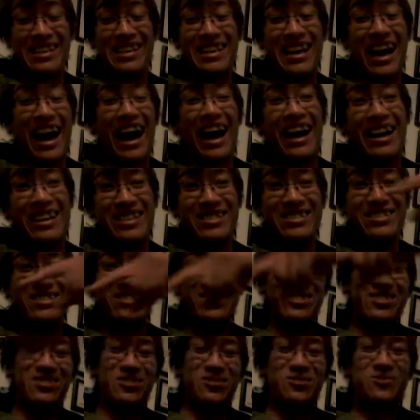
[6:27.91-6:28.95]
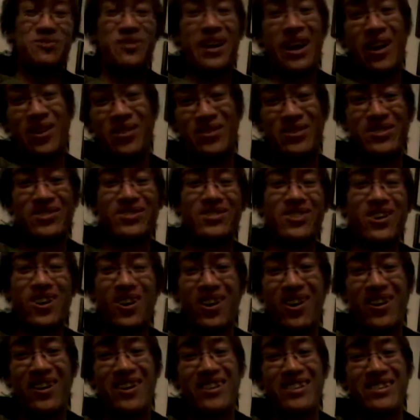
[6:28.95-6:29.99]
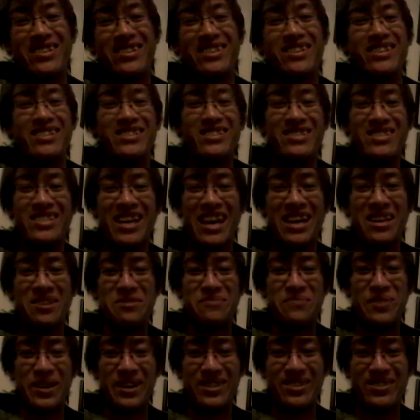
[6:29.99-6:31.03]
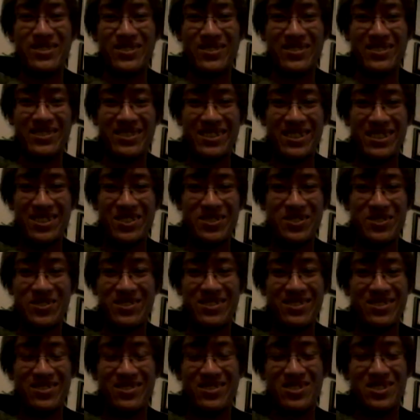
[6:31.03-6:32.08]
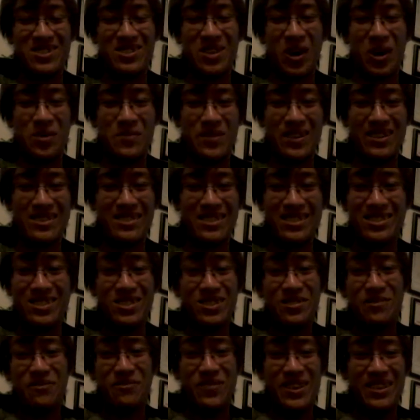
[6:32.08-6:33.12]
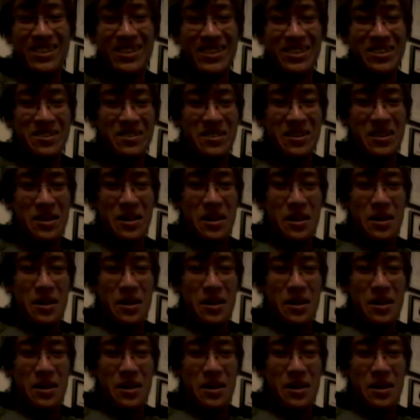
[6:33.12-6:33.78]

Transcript: Guys just around your car, just taking pictures, and you're in Starbucks. It's a good feeling.